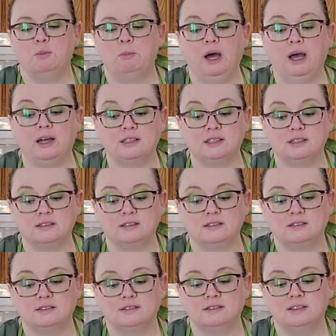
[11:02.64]
But
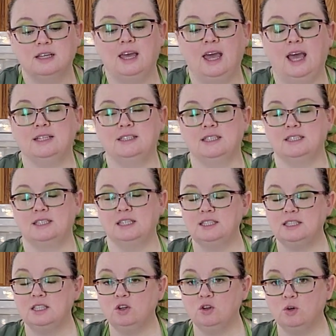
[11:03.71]
as it
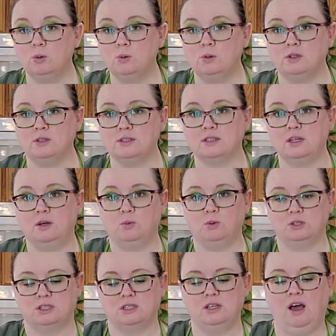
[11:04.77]
sits and cools, it
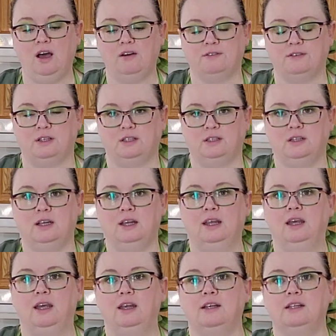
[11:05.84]
will soften.
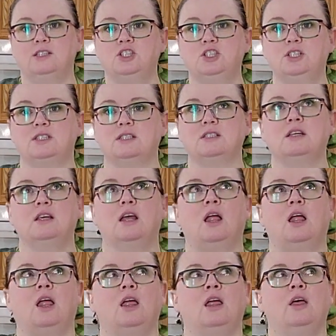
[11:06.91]
And it's just
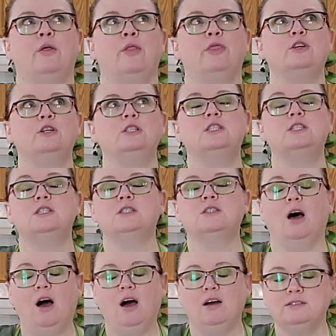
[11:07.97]
the
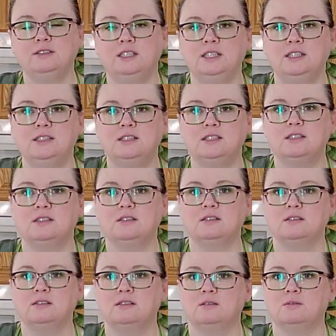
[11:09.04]
softest
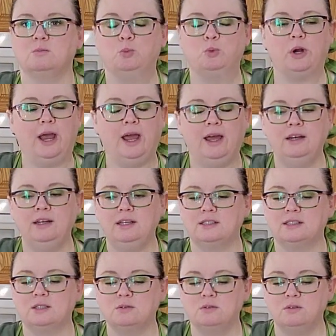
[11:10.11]
bread.
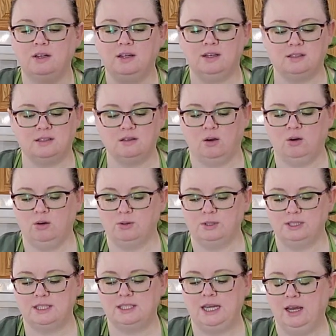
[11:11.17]

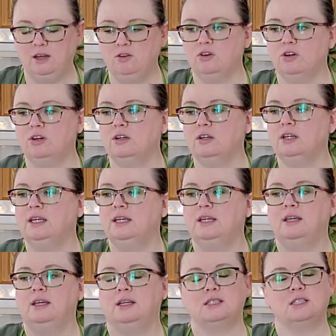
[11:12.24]
It's tender.
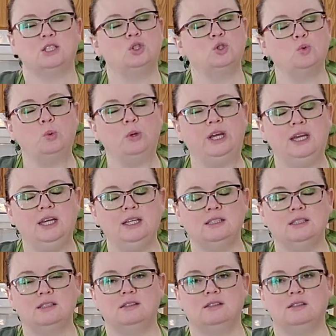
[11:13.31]
It's
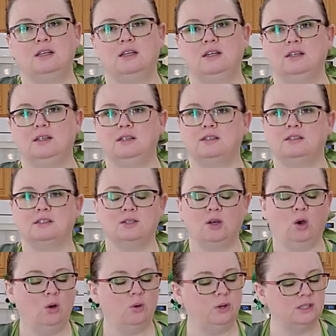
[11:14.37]
sweet.
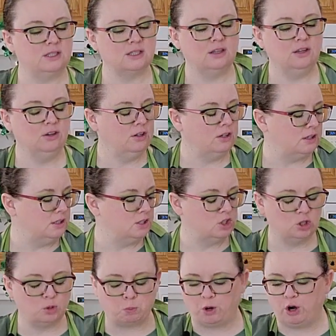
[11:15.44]
It's good. It's
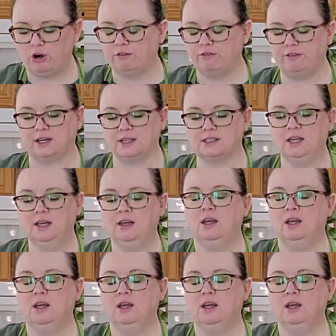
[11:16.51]
just perfect.